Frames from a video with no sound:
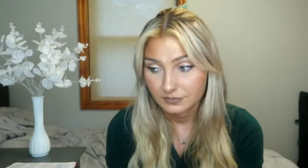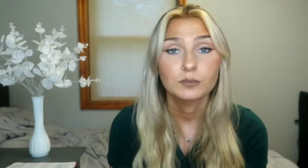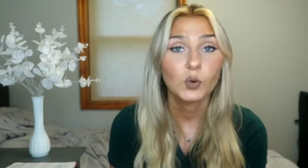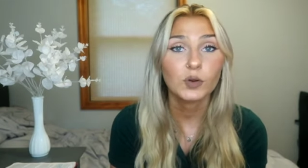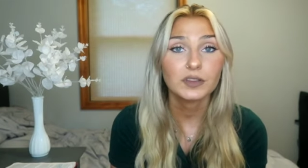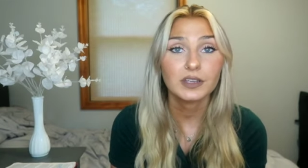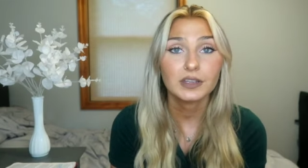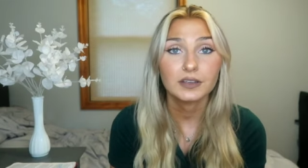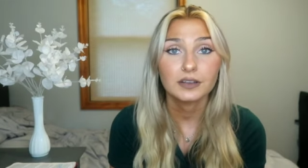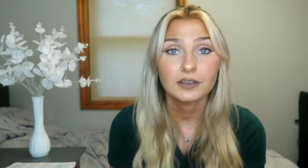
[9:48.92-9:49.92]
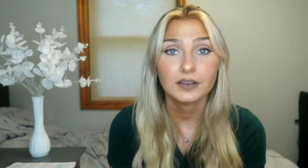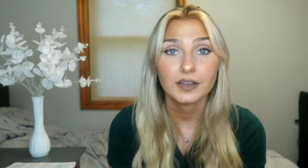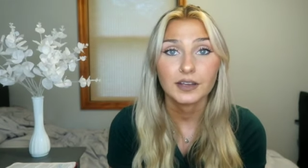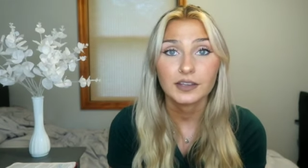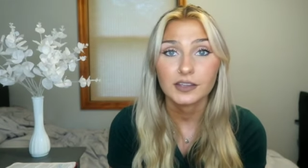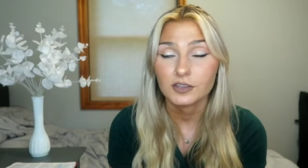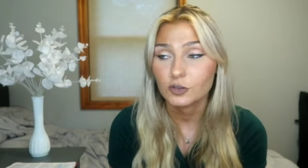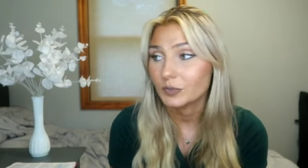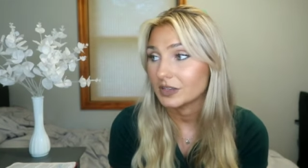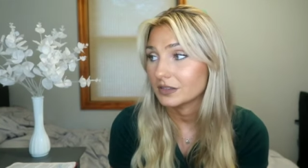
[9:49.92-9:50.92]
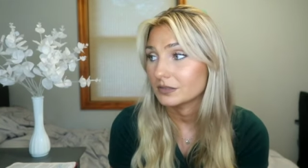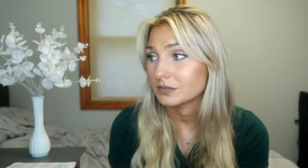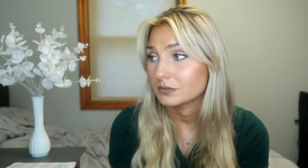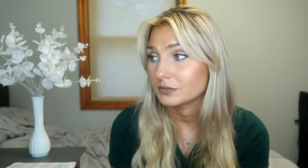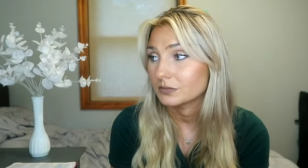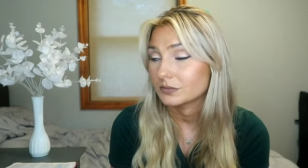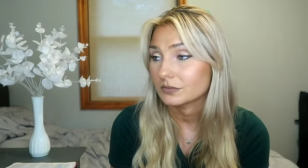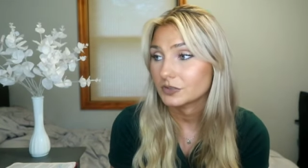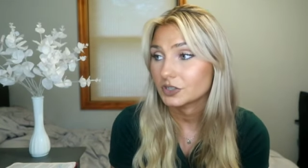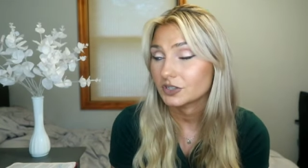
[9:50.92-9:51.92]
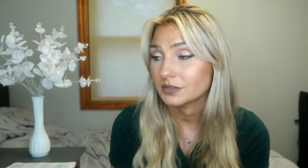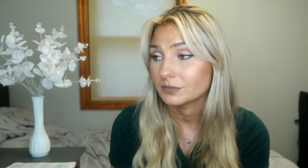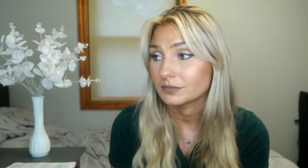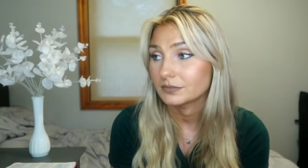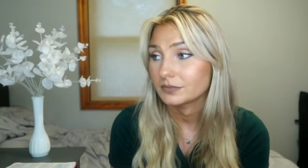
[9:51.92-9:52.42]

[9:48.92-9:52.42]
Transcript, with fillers: more than any human could